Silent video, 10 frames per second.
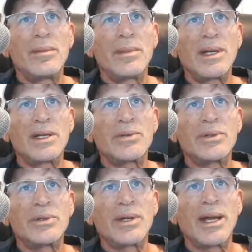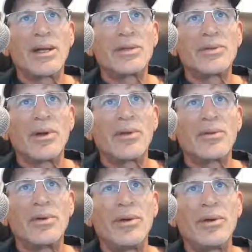That's what your account's worth,
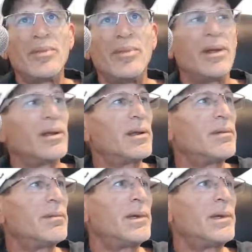200 million.